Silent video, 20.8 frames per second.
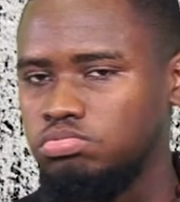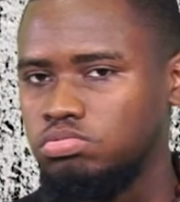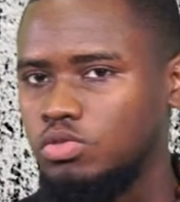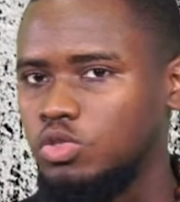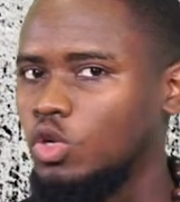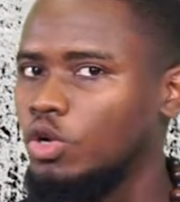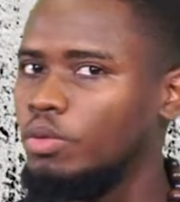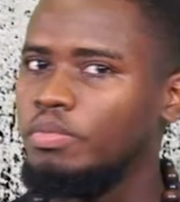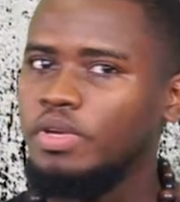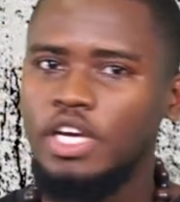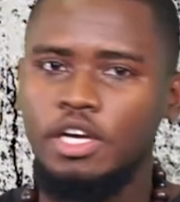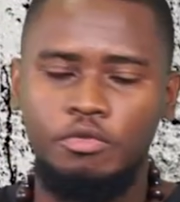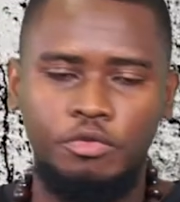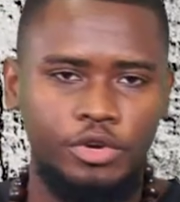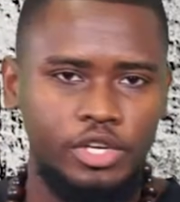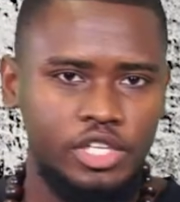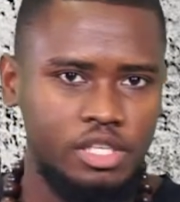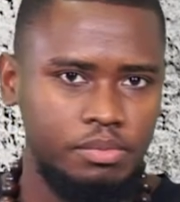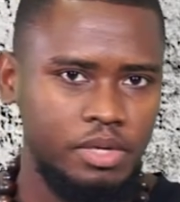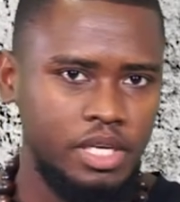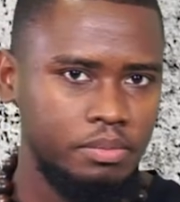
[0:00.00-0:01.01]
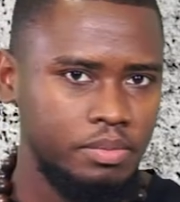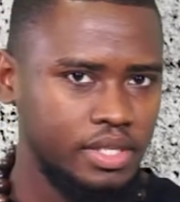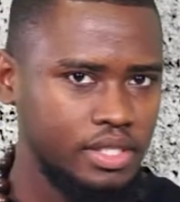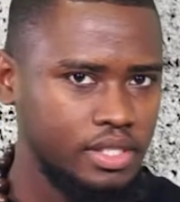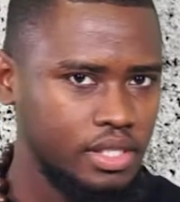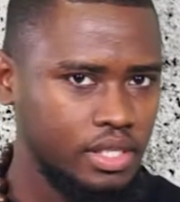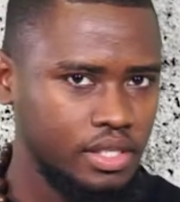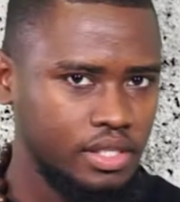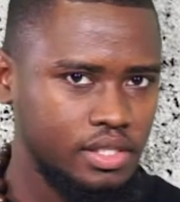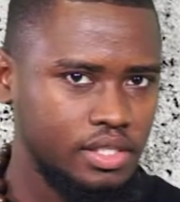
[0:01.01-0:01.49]
don't be afraid to make
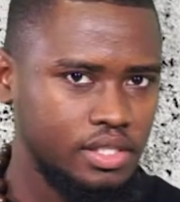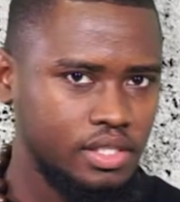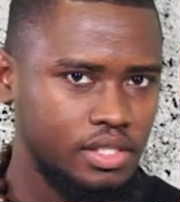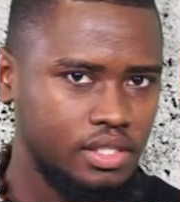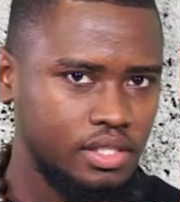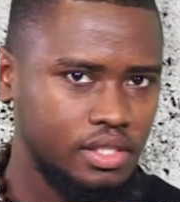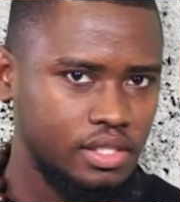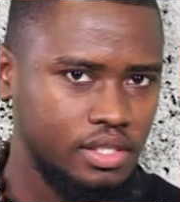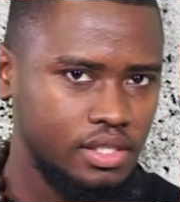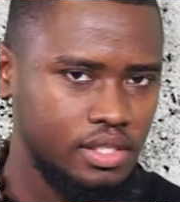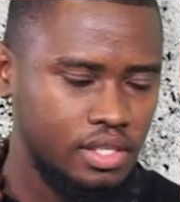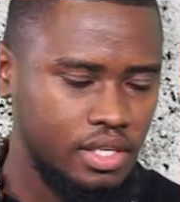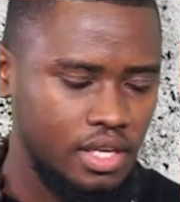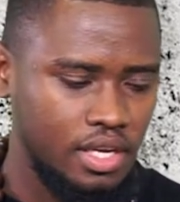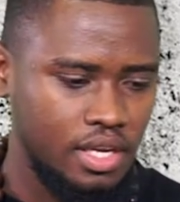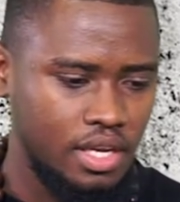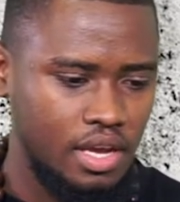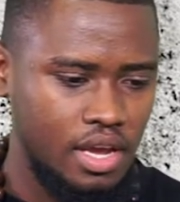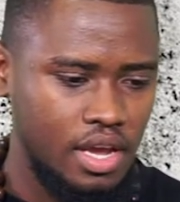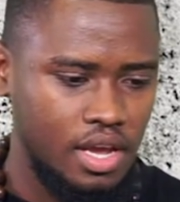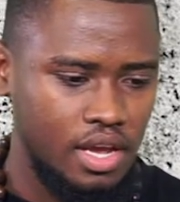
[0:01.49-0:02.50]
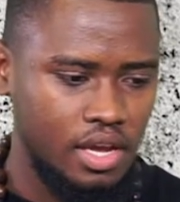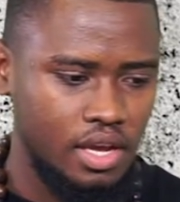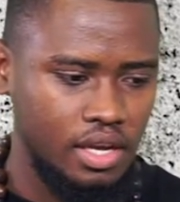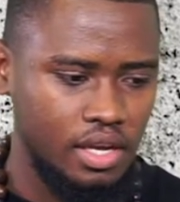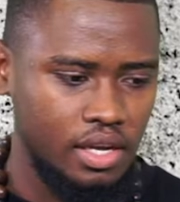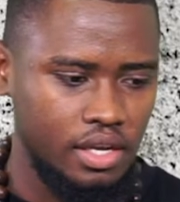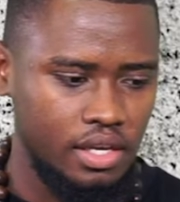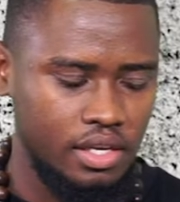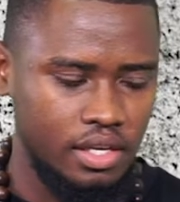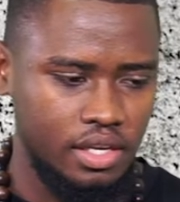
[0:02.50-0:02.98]
mistakes.
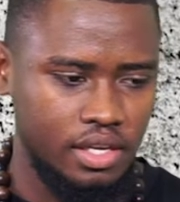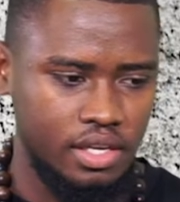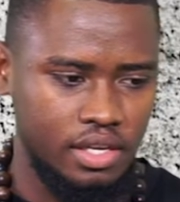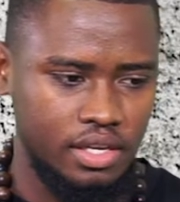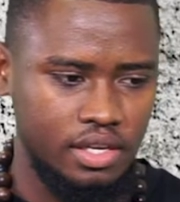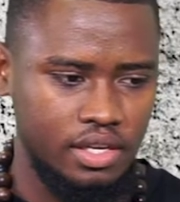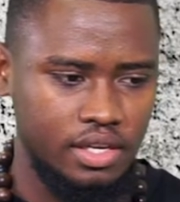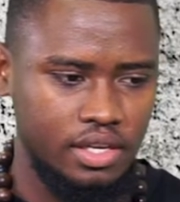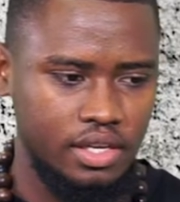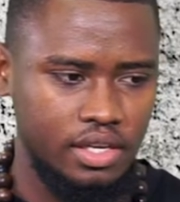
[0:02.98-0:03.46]
Yeah,